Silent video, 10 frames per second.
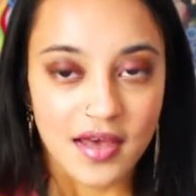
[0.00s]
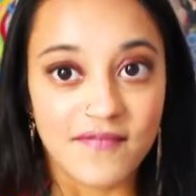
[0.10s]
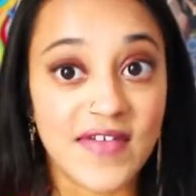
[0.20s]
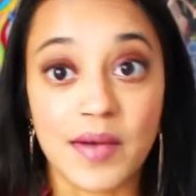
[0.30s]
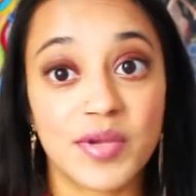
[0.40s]

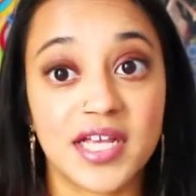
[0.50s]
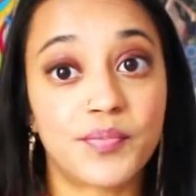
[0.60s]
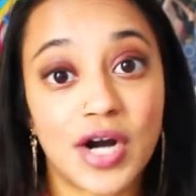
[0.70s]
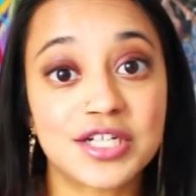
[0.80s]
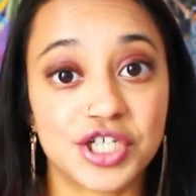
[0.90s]
family
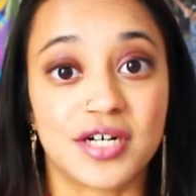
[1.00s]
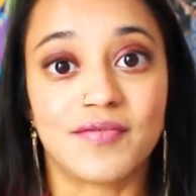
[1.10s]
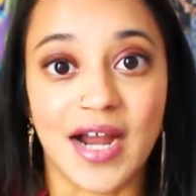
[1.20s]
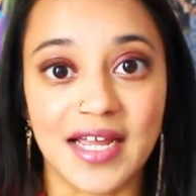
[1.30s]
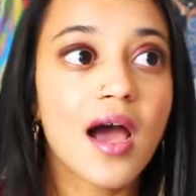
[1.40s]
pressure,
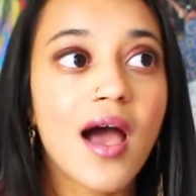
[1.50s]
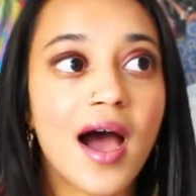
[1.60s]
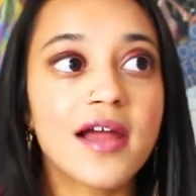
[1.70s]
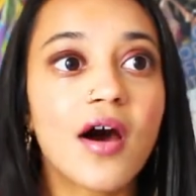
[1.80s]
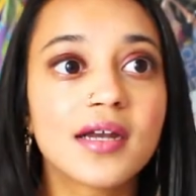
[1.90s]
right?
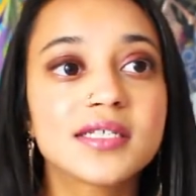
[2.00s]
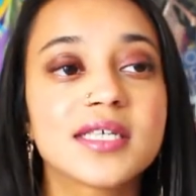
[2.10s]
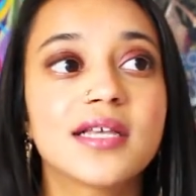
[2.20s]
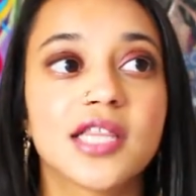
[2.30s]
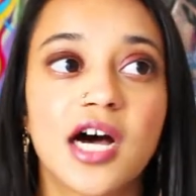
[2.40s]
I
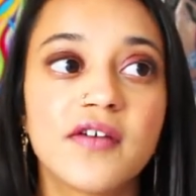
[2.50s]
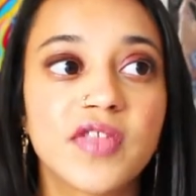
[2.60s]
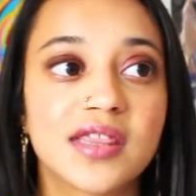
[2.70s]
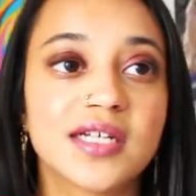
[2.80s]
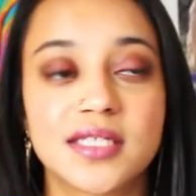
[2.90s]
honestly love
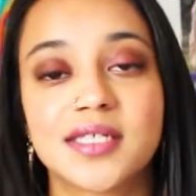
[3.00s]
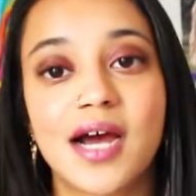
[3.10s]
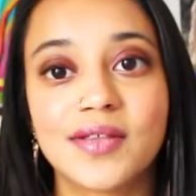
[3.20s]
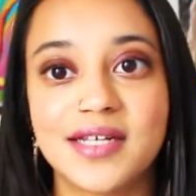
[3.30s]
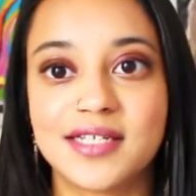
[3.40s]
that this is
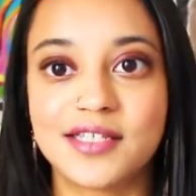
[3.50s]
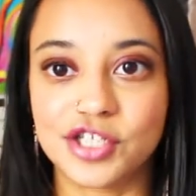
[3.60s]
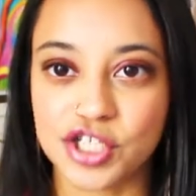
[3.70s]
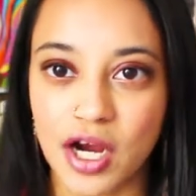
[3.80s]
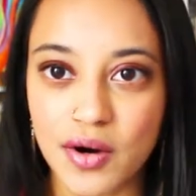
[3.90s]
how they did the
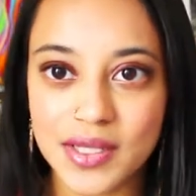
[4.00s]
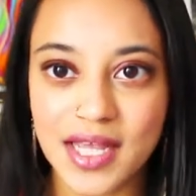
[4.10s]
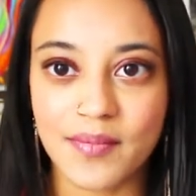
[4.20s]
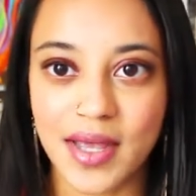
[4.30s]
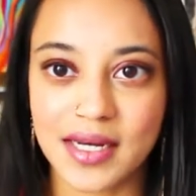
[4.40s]
show and
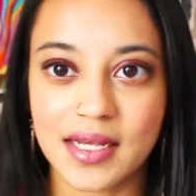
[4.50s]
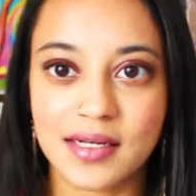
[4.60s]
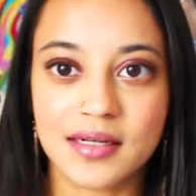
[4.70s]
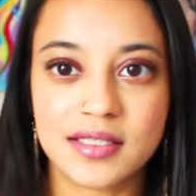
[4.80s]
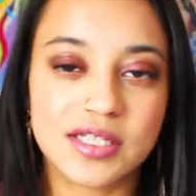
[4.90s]
they made
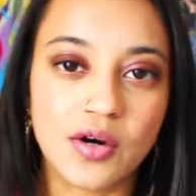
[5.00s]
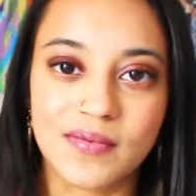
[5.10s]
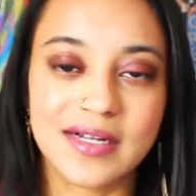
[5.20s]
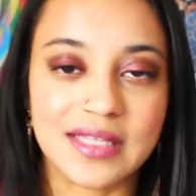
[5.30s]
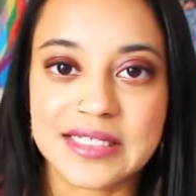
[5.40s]
it so
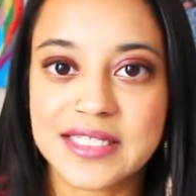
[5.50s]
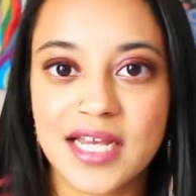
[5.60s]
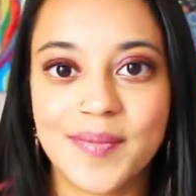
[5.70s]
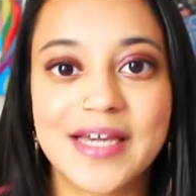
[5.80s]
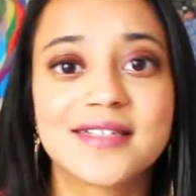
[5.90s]

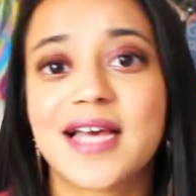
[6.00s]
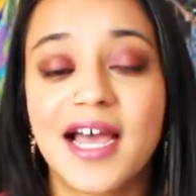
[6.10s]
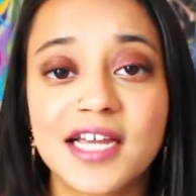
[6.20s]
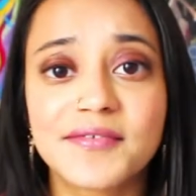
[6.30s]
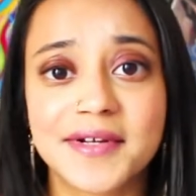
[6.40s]
realistic because
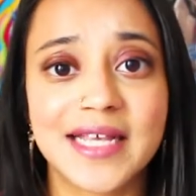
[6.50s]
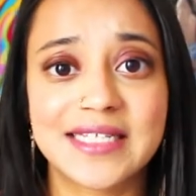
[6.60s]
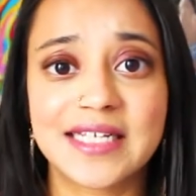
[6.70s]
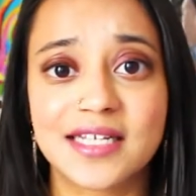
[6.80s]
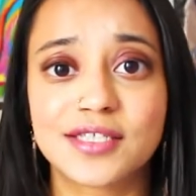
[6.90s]
I can relate
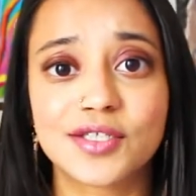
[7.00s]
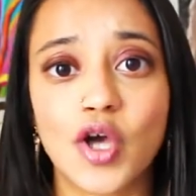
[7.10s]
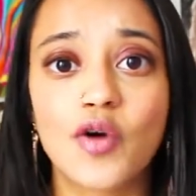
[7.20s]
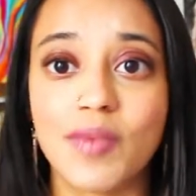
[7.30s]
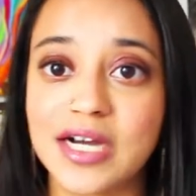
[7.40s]
to this
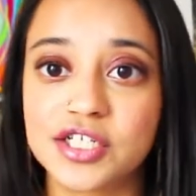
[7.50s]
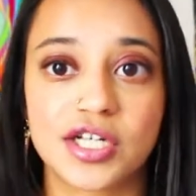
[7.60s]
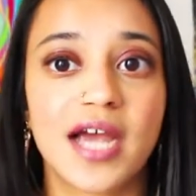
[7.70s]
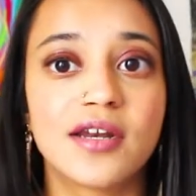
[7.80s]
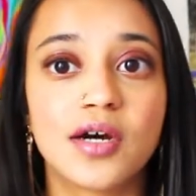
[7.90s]
so
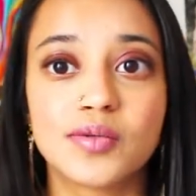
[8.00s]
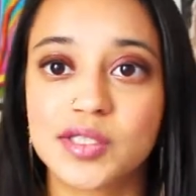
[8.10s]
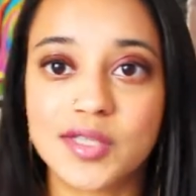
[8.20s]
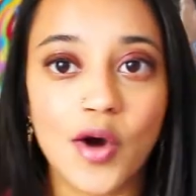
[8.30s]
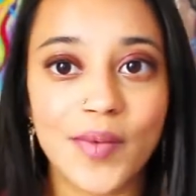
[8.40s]
much. I know
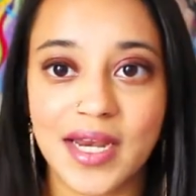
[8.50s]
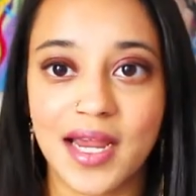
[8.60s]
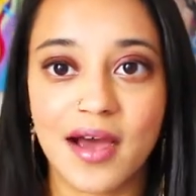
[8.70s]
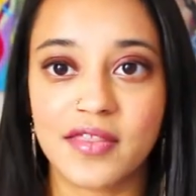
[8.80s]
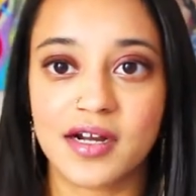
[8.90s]
so
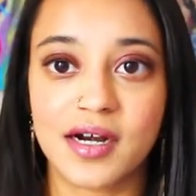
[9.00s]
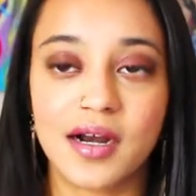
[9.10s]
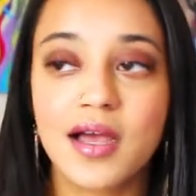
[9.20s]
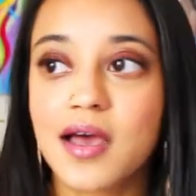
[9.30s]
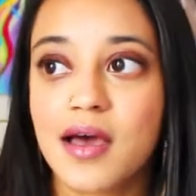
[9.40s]
many
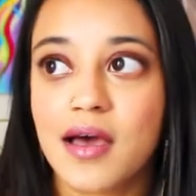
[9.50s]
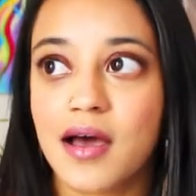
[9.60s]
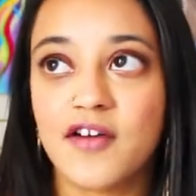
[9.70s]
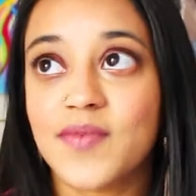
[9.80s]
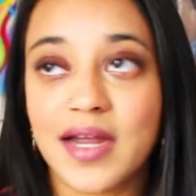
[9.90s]
other
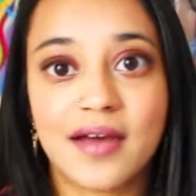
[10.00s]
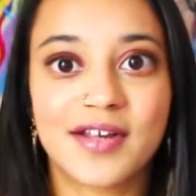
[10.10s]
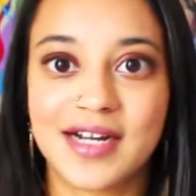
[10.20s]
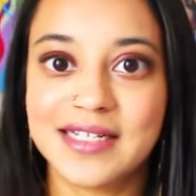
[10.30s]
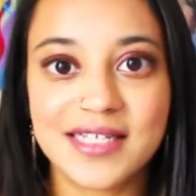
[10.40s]
of my
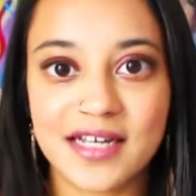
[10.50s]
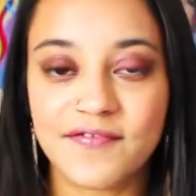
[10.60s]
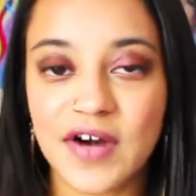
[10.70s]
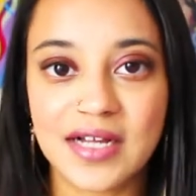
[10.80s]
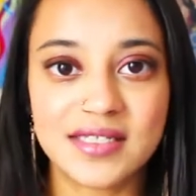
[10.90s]
other Indian
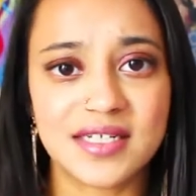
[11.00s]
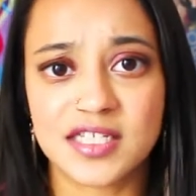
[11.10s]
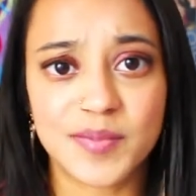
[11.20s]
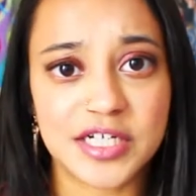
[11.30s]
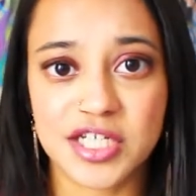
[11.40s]
friends and
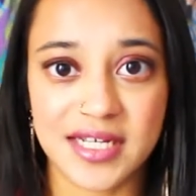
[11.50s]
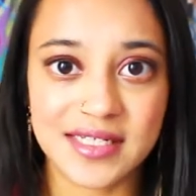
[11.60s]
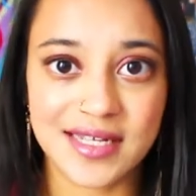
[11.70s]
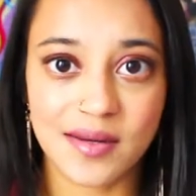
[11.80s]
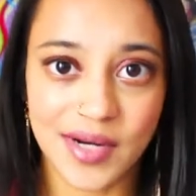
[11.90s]
especially
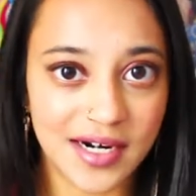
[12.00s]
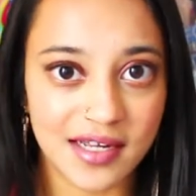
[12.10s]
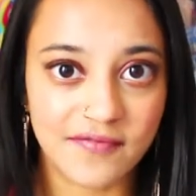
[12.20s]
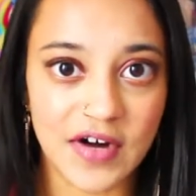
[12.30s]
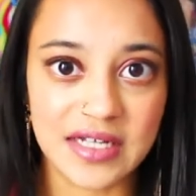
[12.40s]
Indian
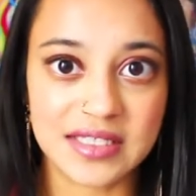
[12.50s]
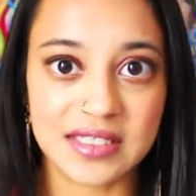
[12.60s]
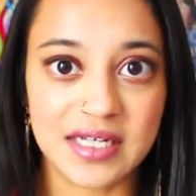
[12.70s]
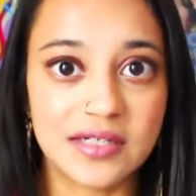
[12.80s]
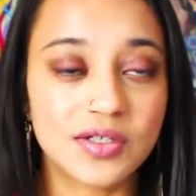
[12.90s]
American friends
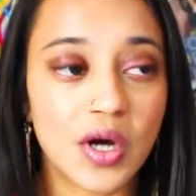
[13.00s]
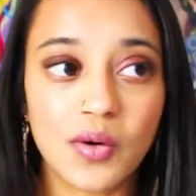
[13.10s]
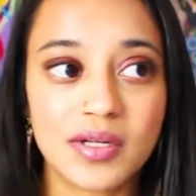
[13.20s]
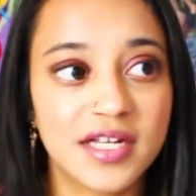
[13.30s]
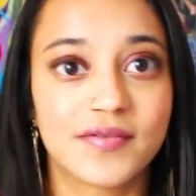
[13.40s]
can
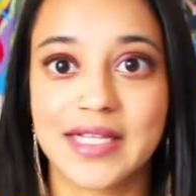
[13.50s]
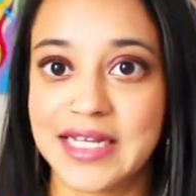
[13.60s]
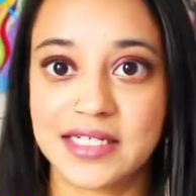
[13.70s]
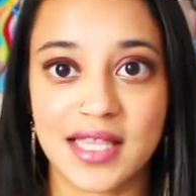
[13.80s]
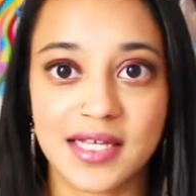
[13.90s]
totally
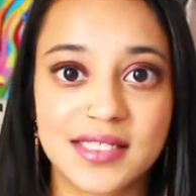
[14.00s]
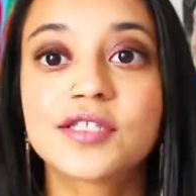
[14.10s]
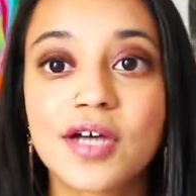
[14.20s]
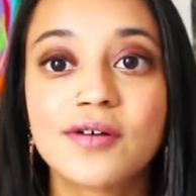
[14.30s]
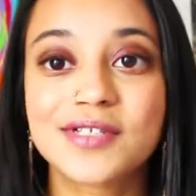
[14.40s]
relate to this.
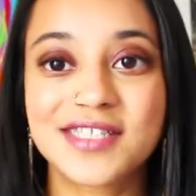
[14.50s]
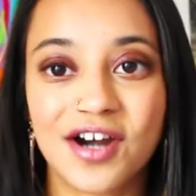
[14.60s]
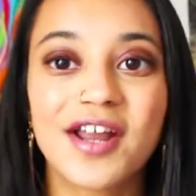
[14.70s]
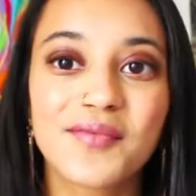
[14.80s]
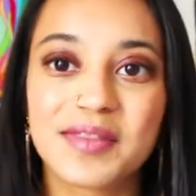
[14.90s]
So
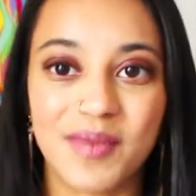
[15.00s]
starting with